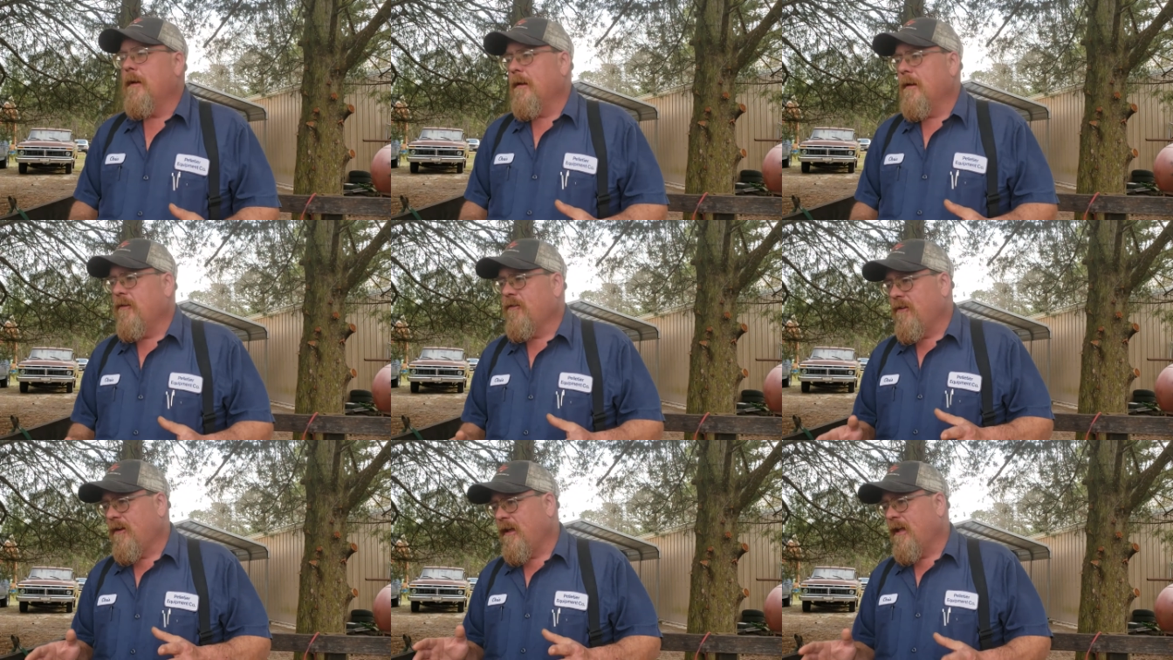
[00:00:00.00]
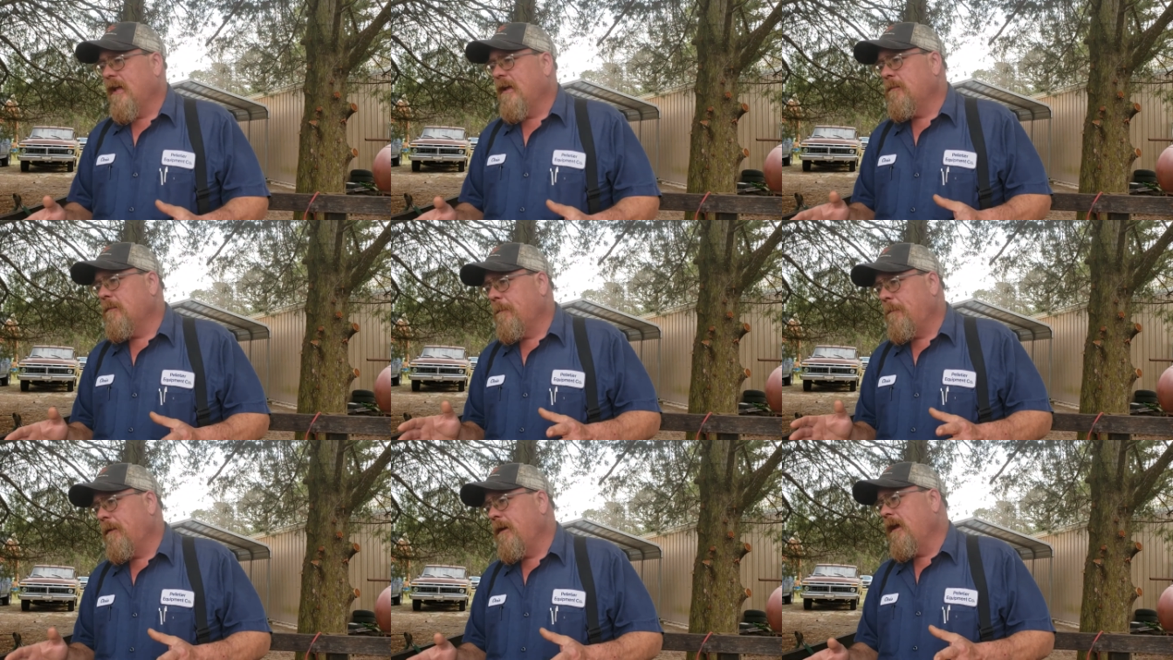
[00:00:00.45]
is to
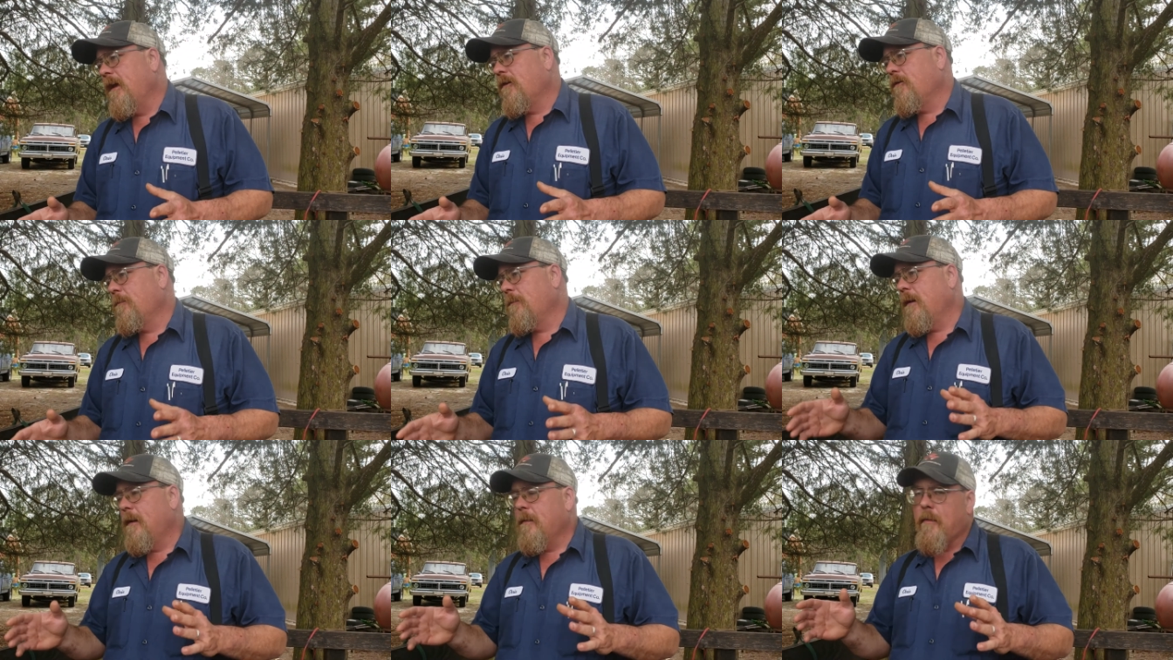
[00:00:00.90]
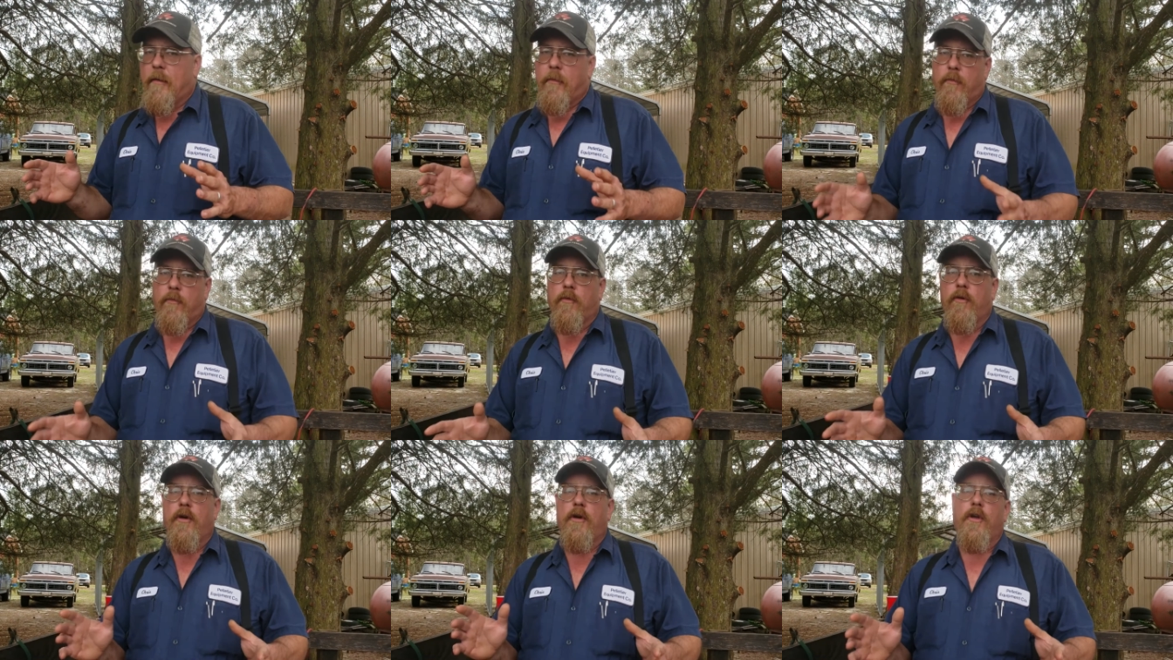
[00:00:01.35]
keep the pigs from being able to
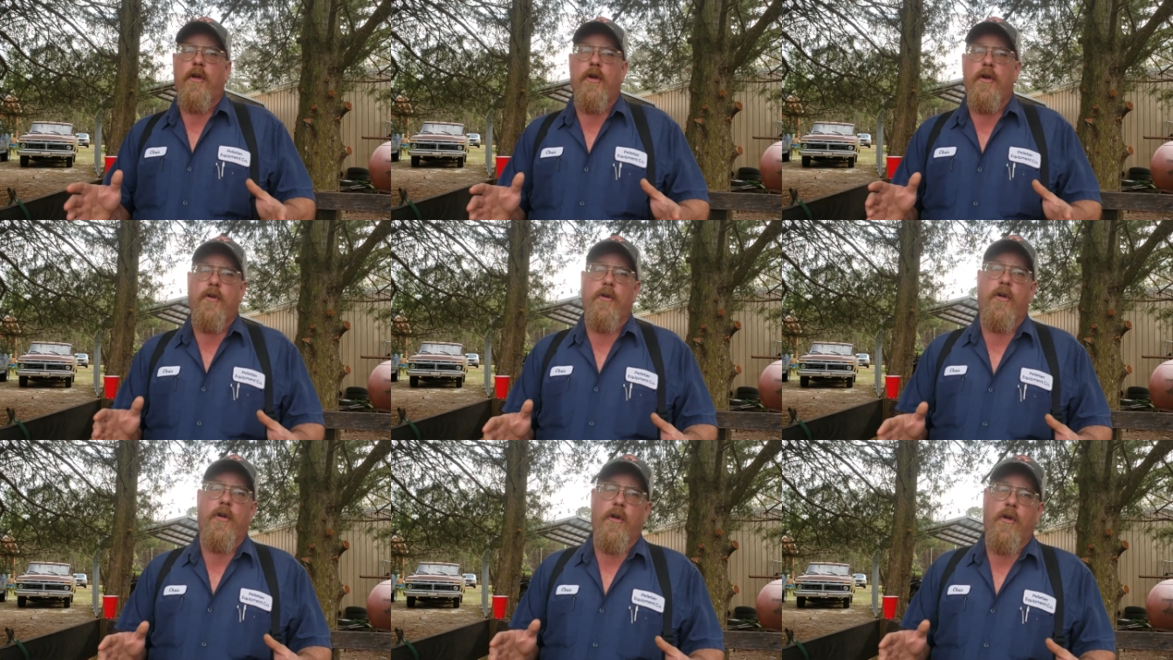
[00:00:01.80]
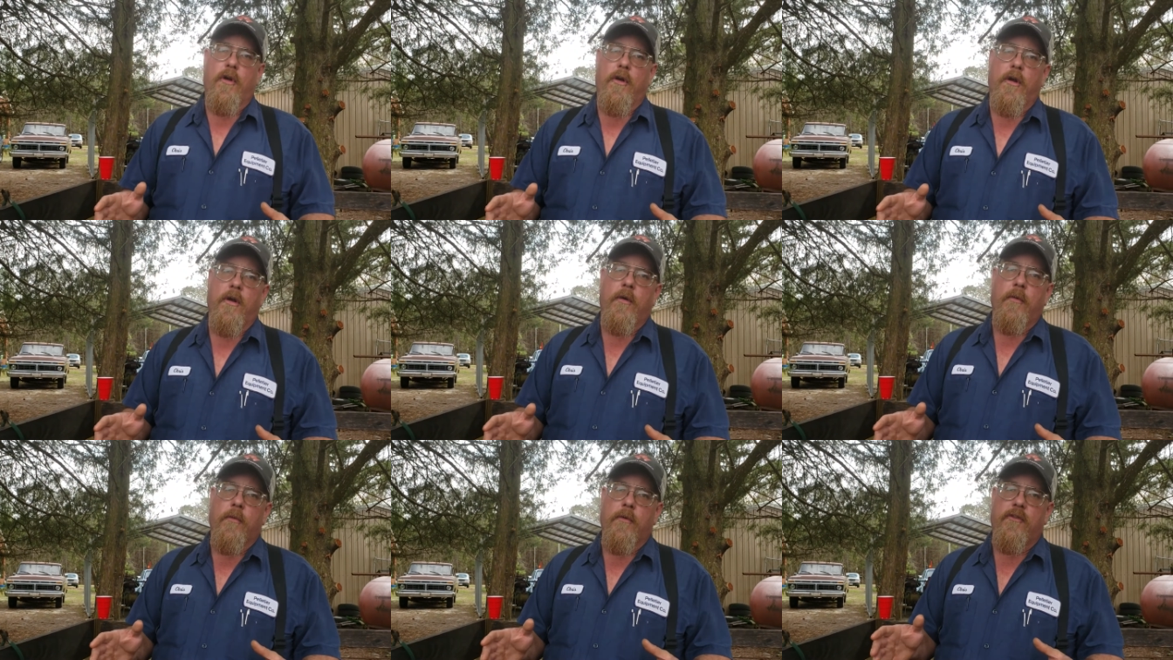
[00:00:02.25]
run under
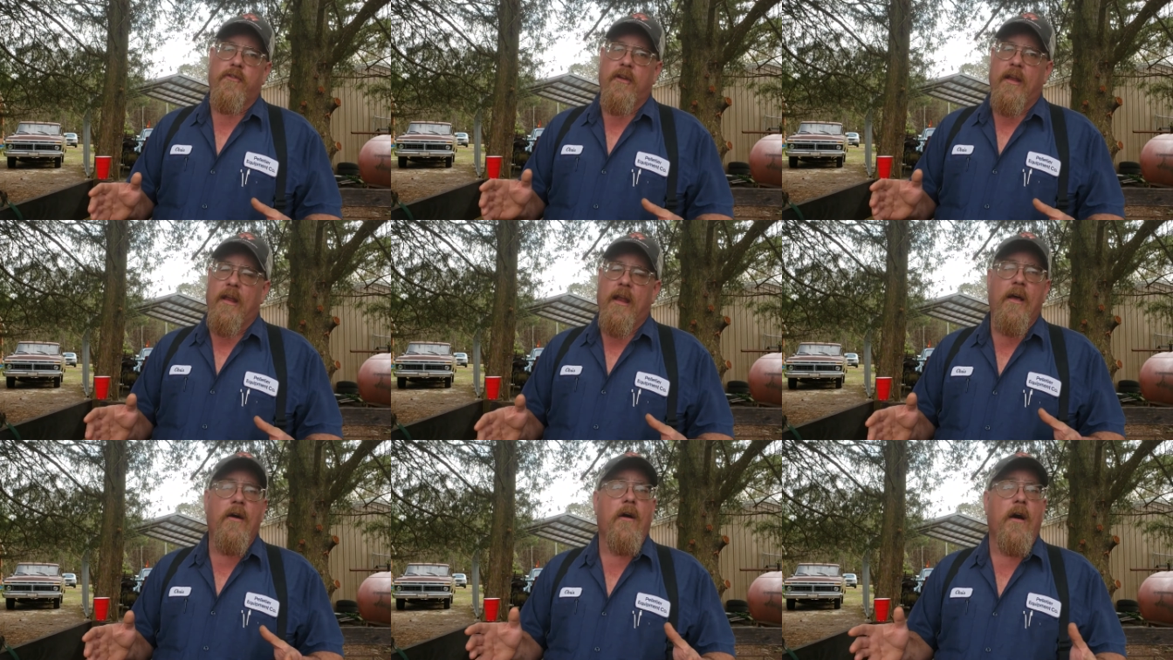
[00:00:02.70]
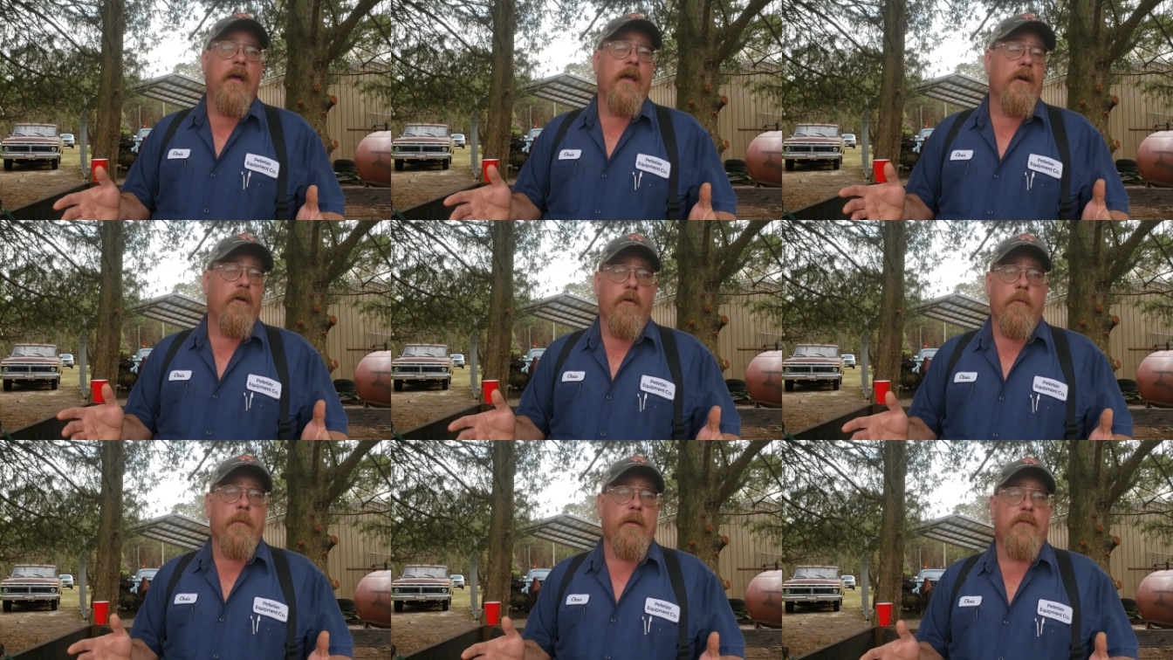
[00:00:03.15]
her, she, and they'll lay
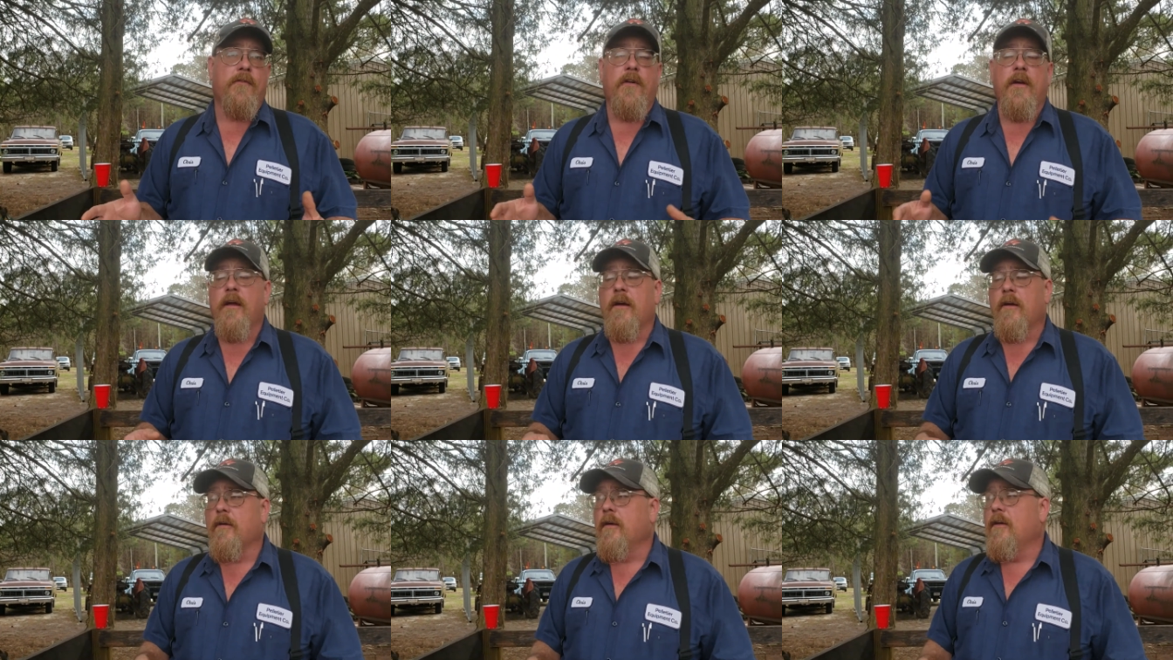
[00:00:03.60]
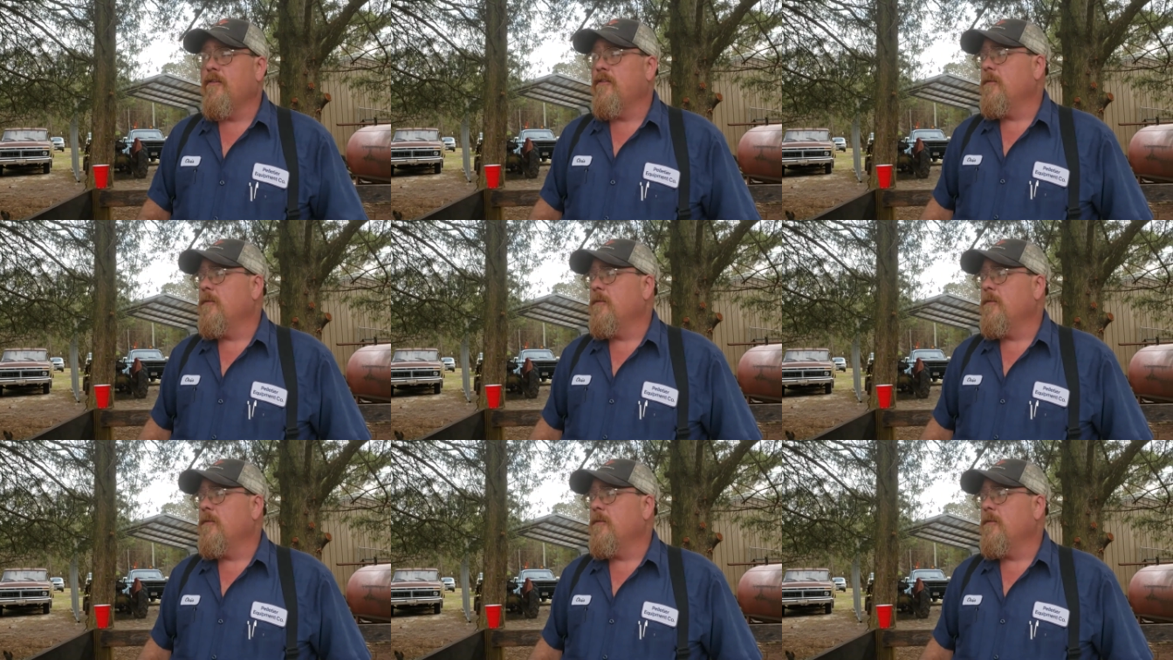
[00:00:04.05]
on them in the farrowing crate